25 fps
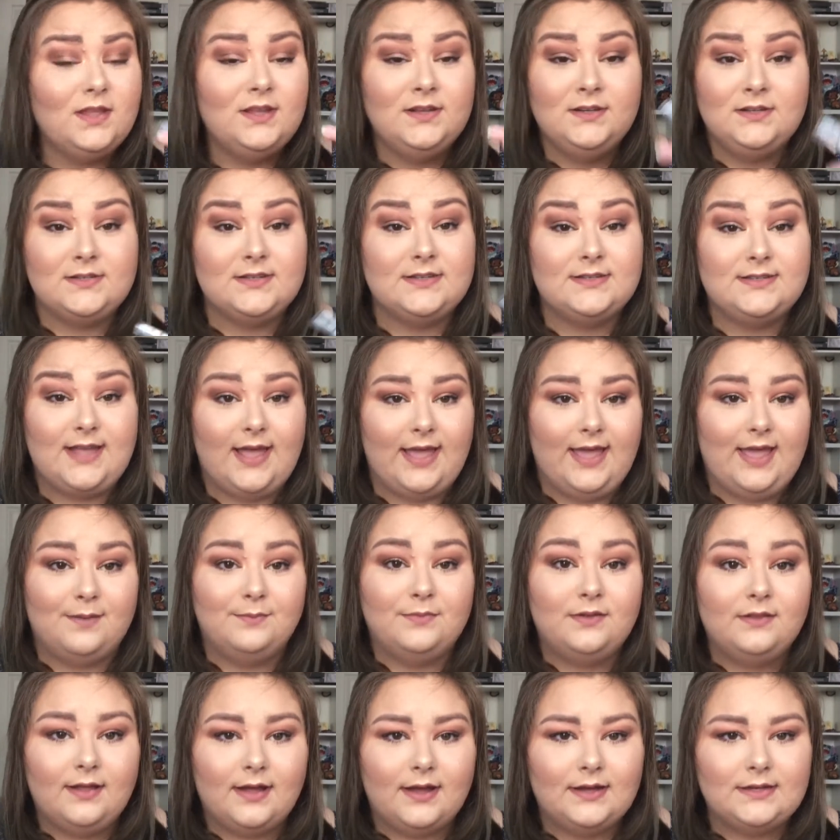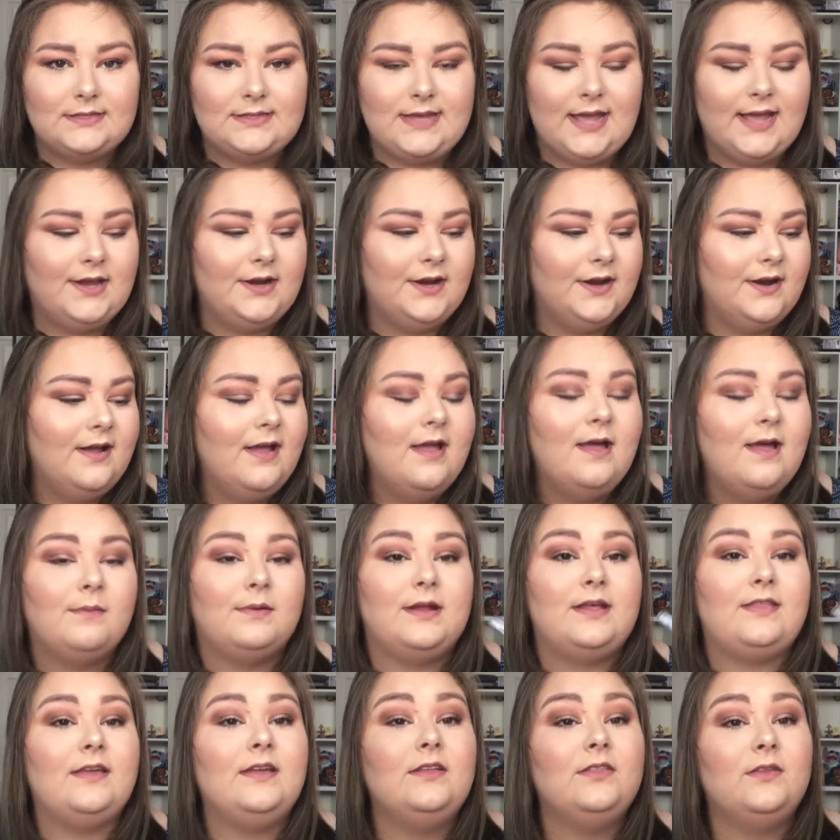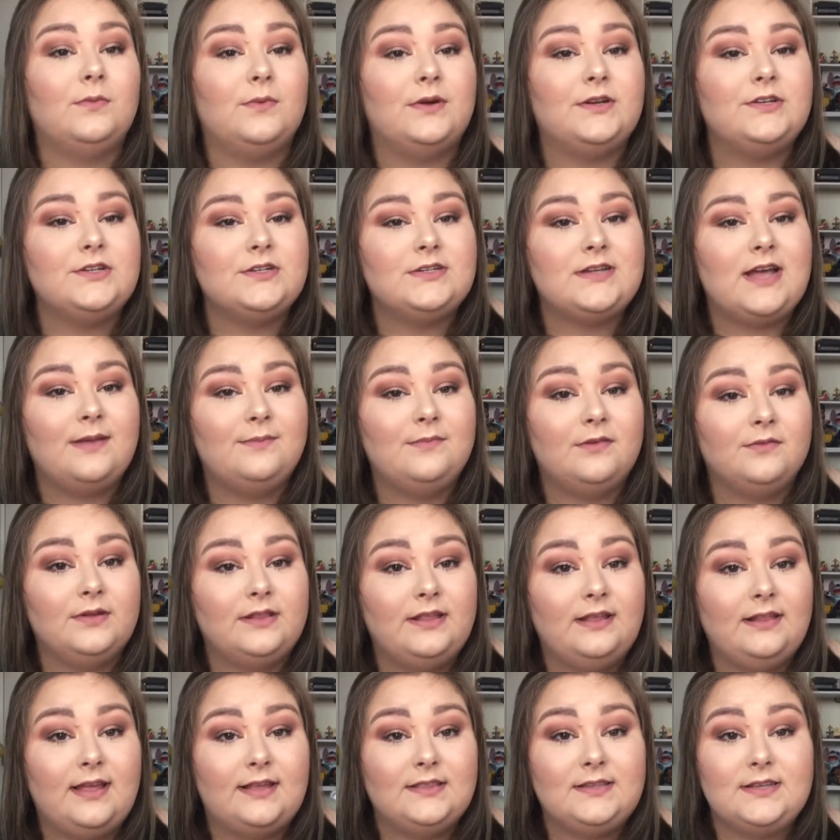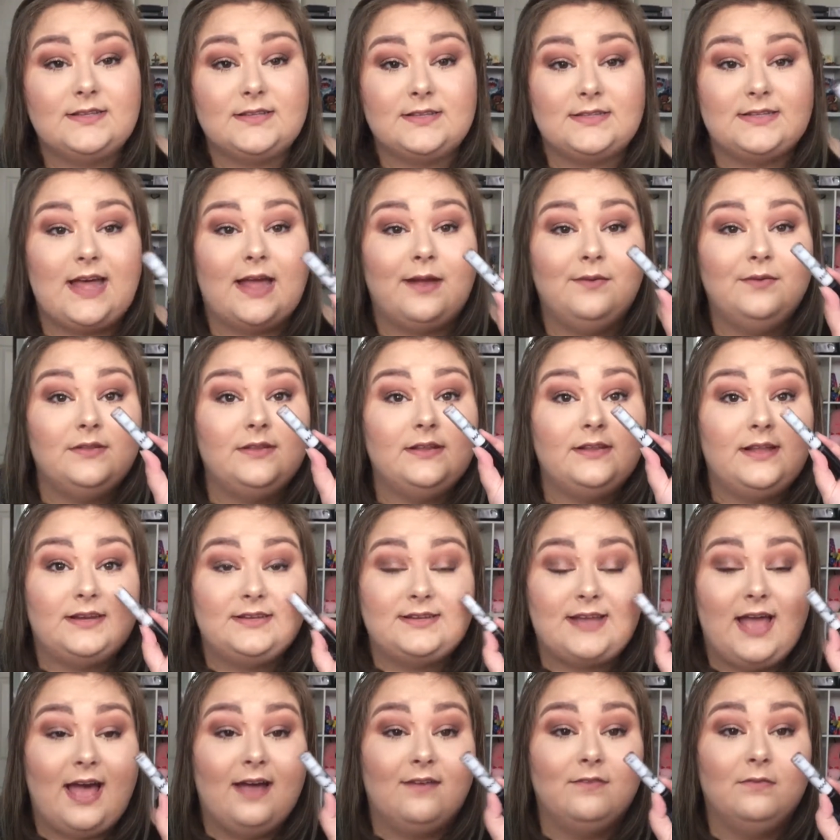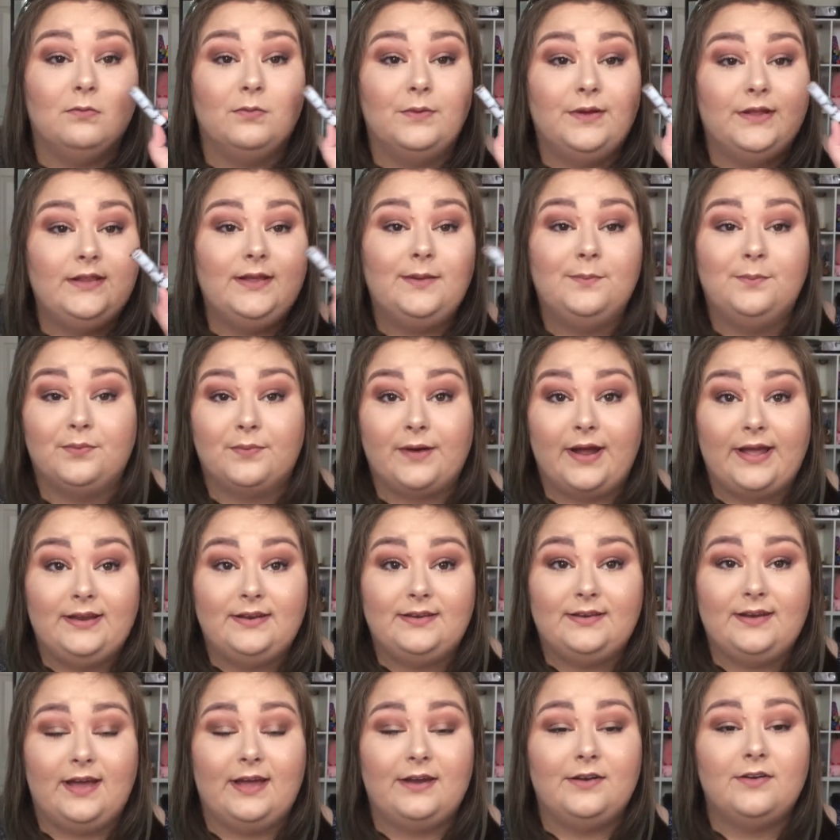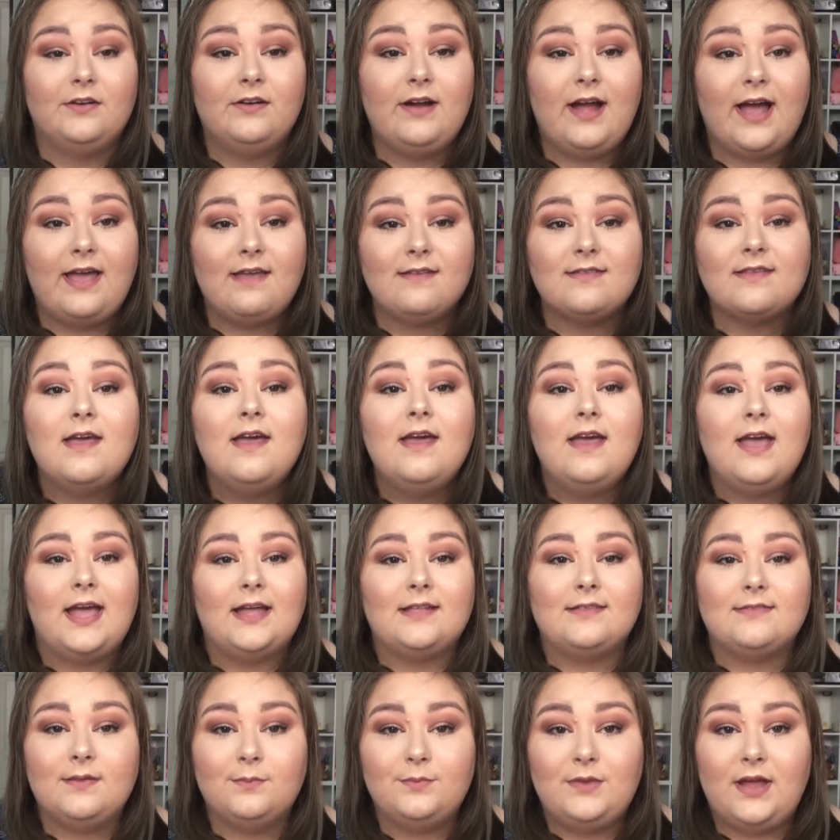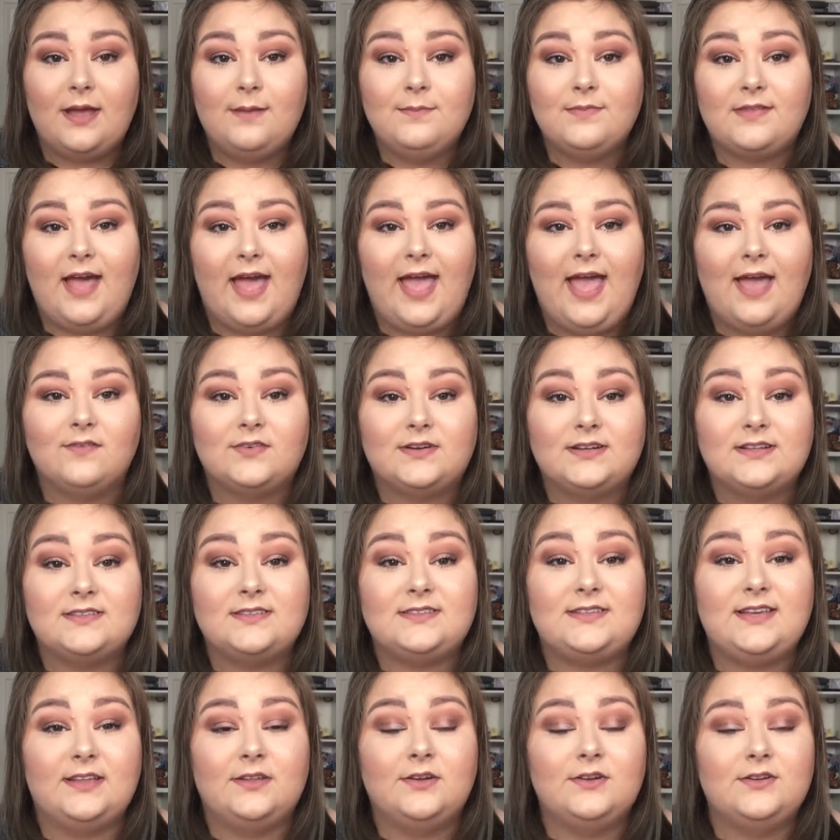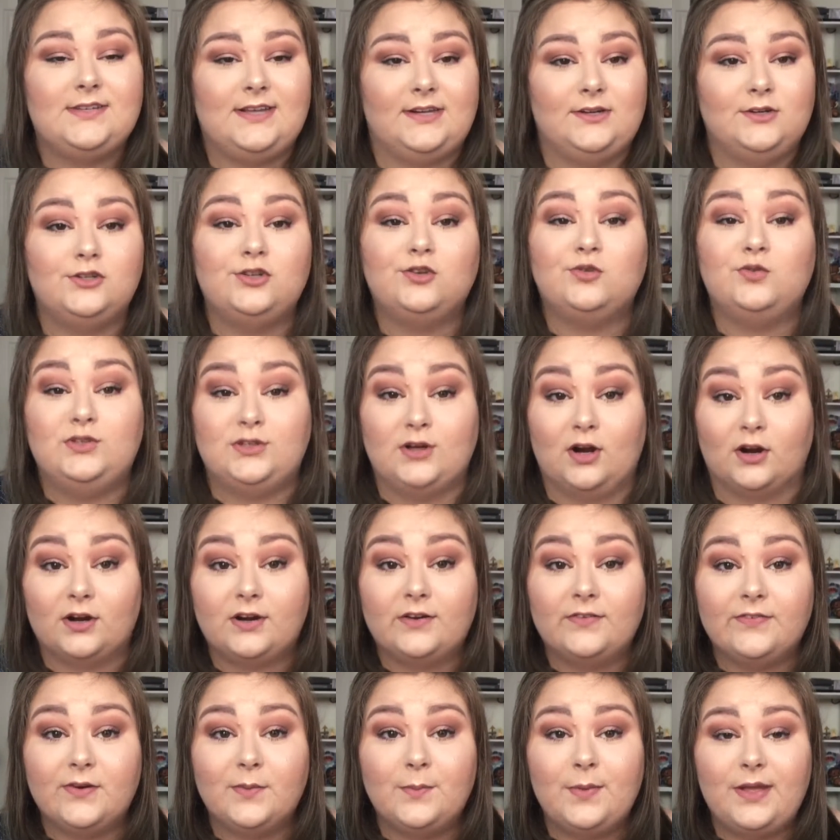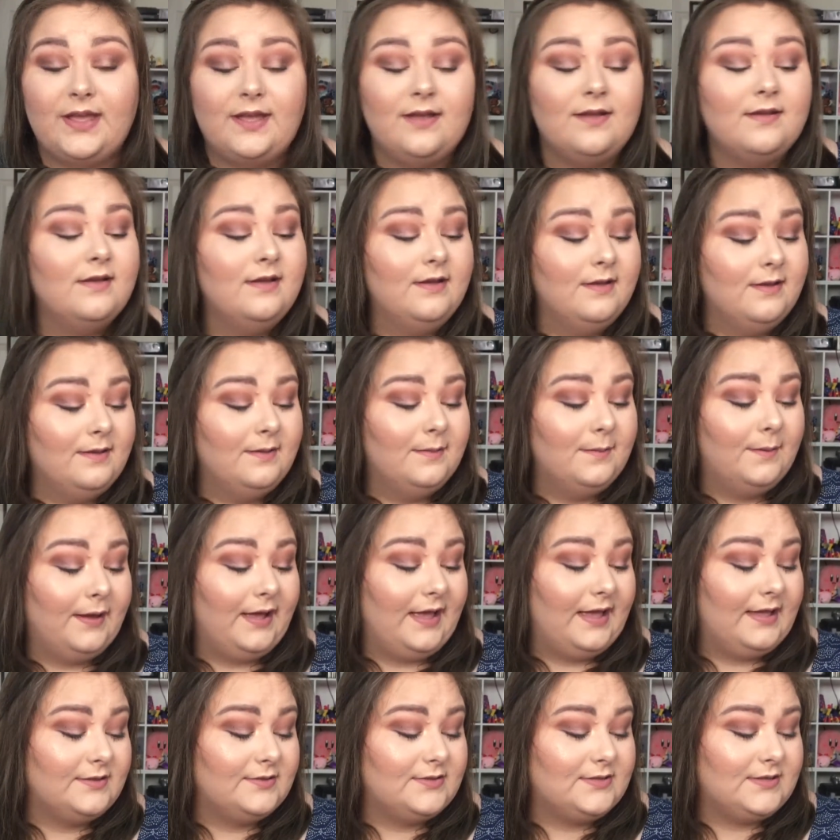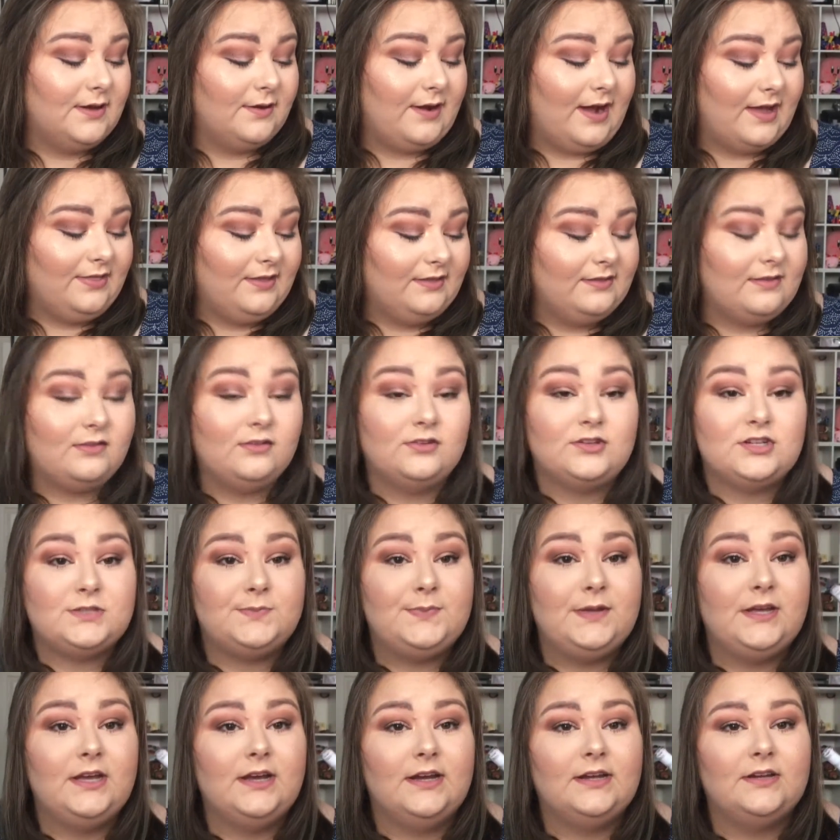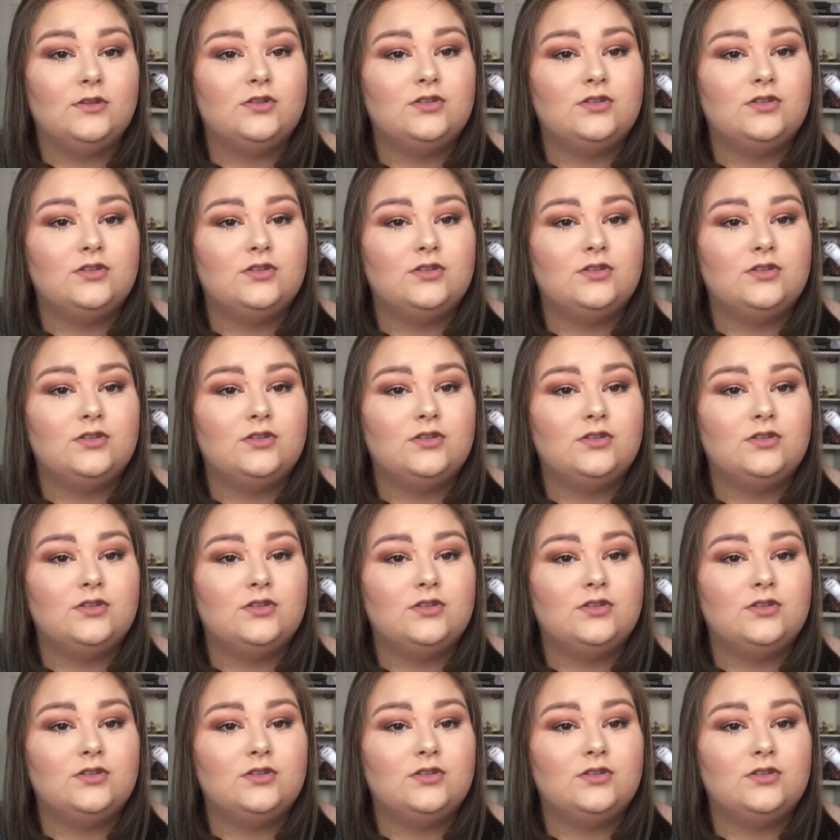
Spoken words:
just because I am a lot tanner. I think in the wintertime I'll really like this because I really like to have really brightened under eyes, and sometimes I have concealers that are too dark for me. And so I think this will just be good